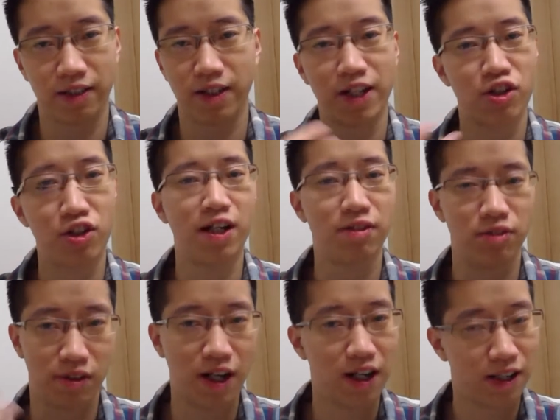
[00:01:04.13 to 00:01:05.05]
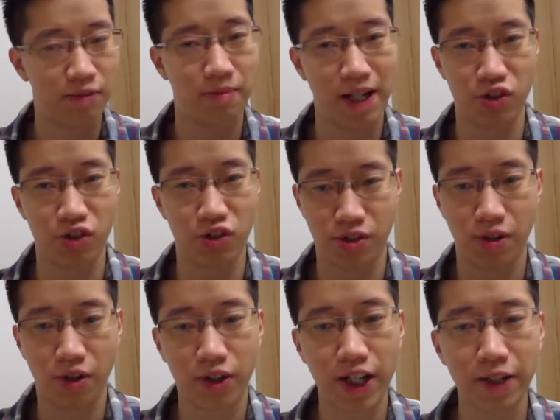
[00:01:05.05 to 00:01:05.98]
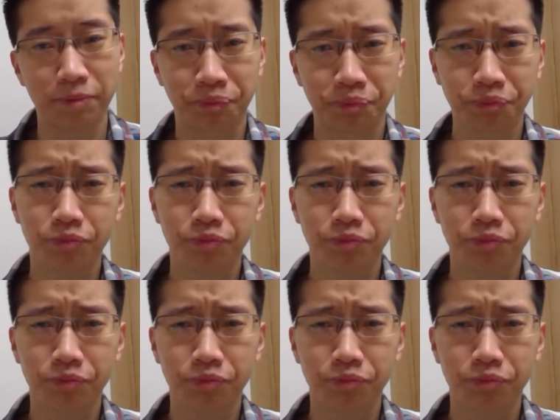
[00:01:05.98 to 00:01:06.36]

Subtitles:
HR or hiring managers, okay?